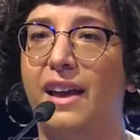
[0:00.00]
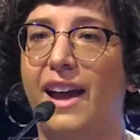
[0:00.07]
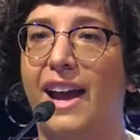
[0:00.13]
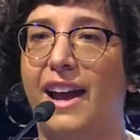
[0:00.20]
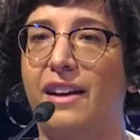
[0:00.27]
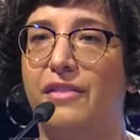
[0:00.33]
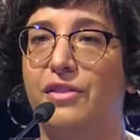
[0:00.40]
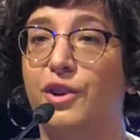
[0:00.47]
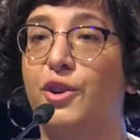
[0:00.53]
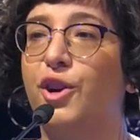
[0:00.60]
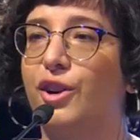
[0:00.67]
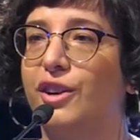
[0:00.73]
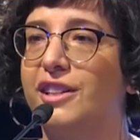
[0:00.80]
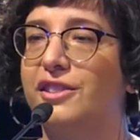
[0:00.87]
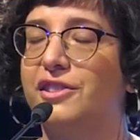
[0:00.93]
have the
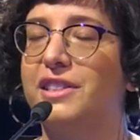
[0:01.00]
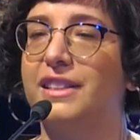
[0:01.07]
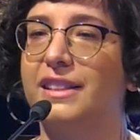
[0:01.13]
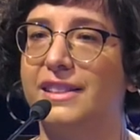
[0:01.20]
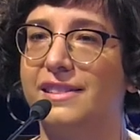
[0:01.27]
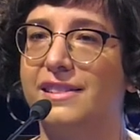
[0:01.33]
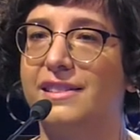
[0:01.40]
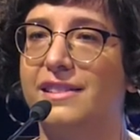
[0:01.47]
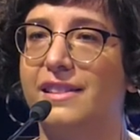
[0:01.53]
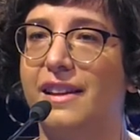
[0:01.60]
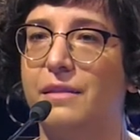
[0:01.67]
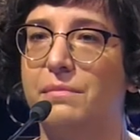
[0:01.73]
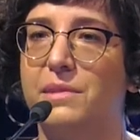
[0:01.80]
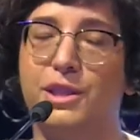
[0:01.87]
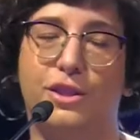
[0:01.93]
courage to listen to
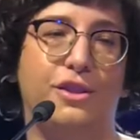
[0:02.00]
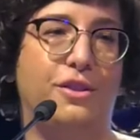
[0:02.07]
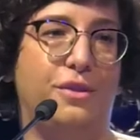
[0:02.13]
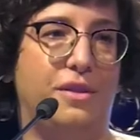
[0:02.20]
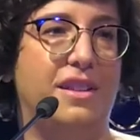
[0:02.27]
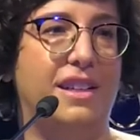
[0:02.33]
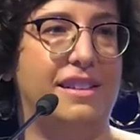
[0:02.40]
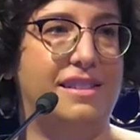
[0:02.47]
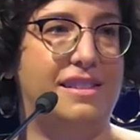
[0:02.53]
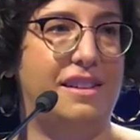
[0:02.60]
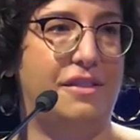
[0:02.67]
them and to do things